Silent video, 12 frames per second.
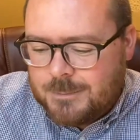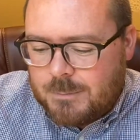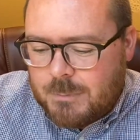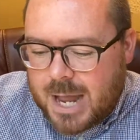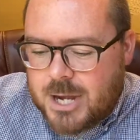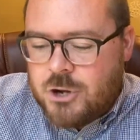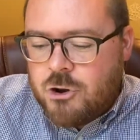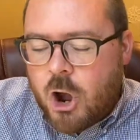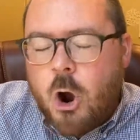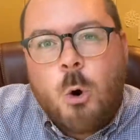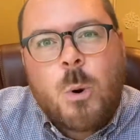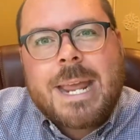By
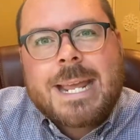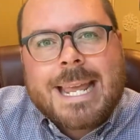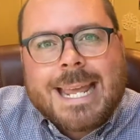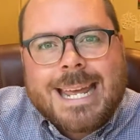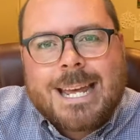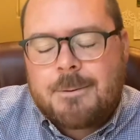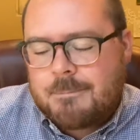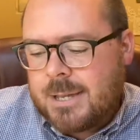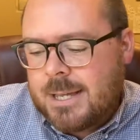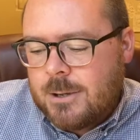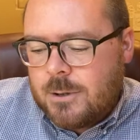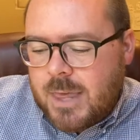knowing him,
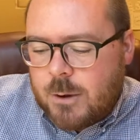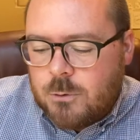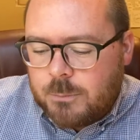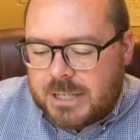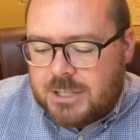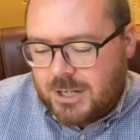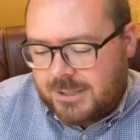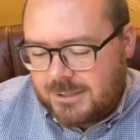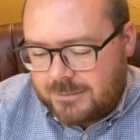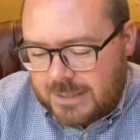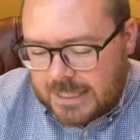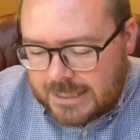they will be
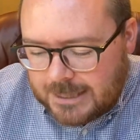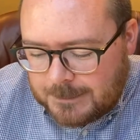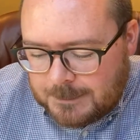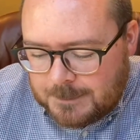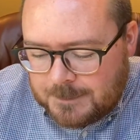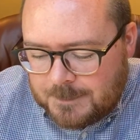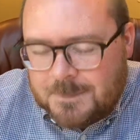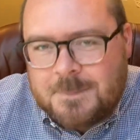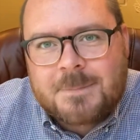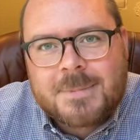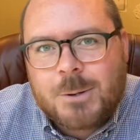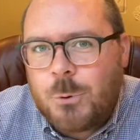justified.
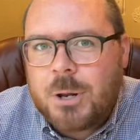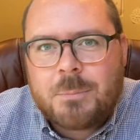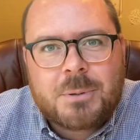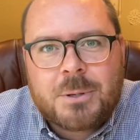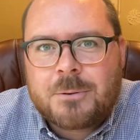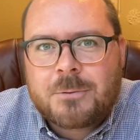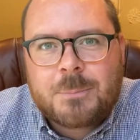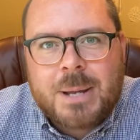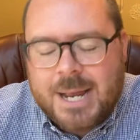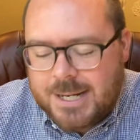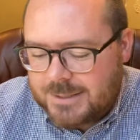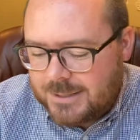What a beautiful
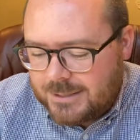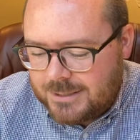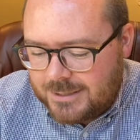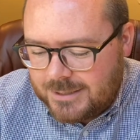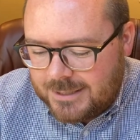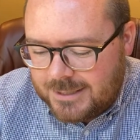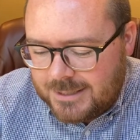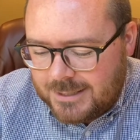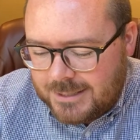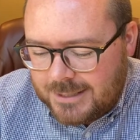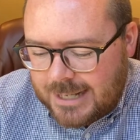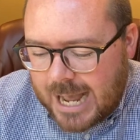passage.
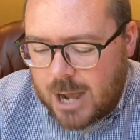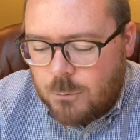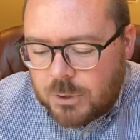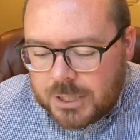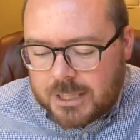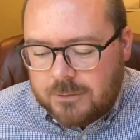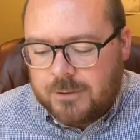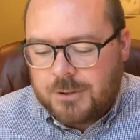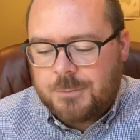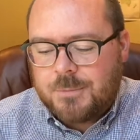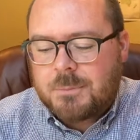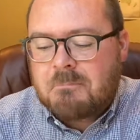I will give
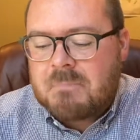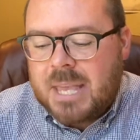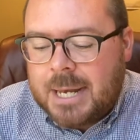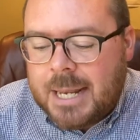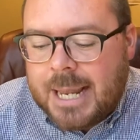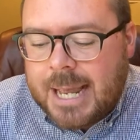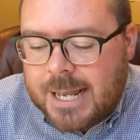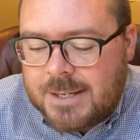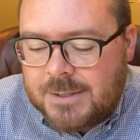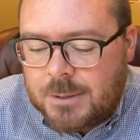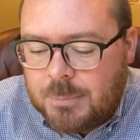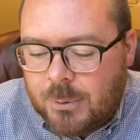him the many
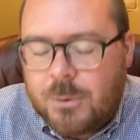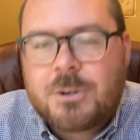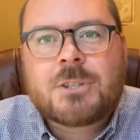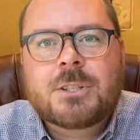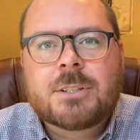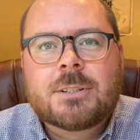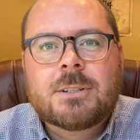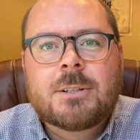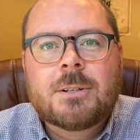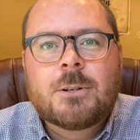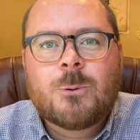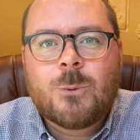as a portion.
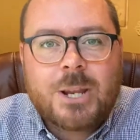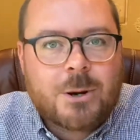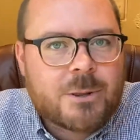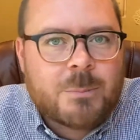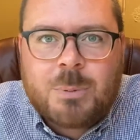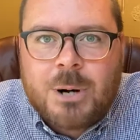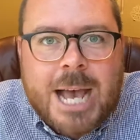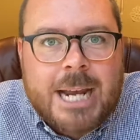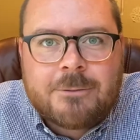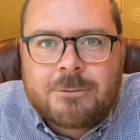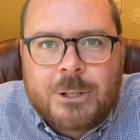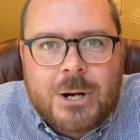We are the bride
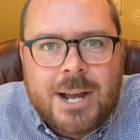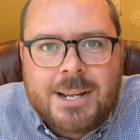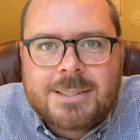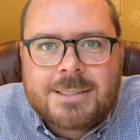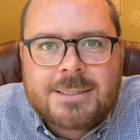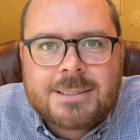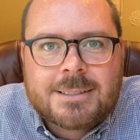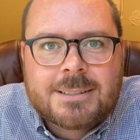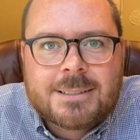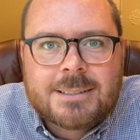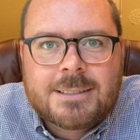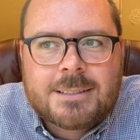of Christ.
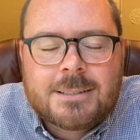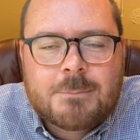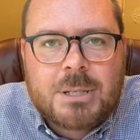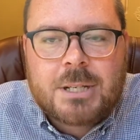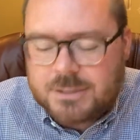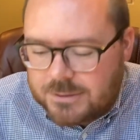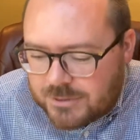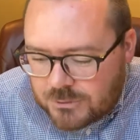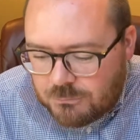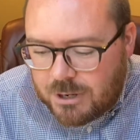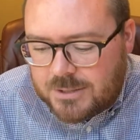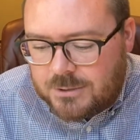Because of his
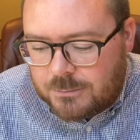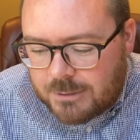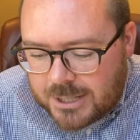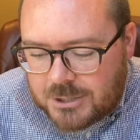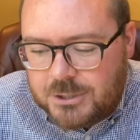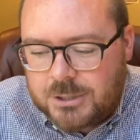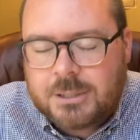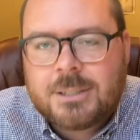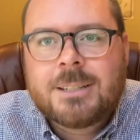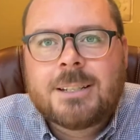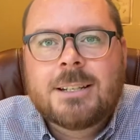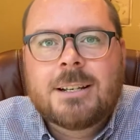
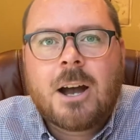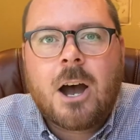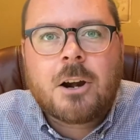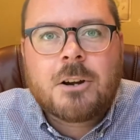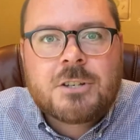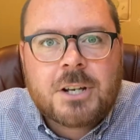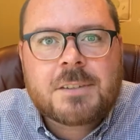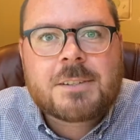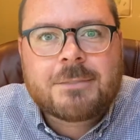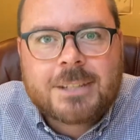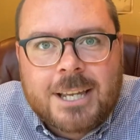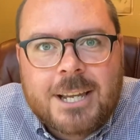resurrection, our
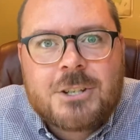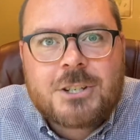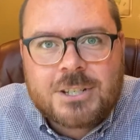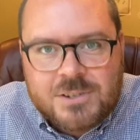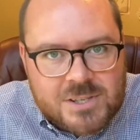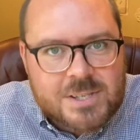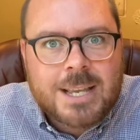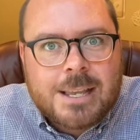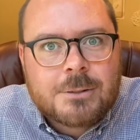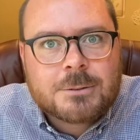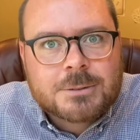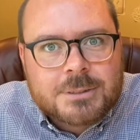justification is
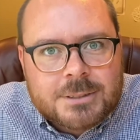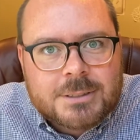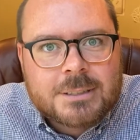sealed,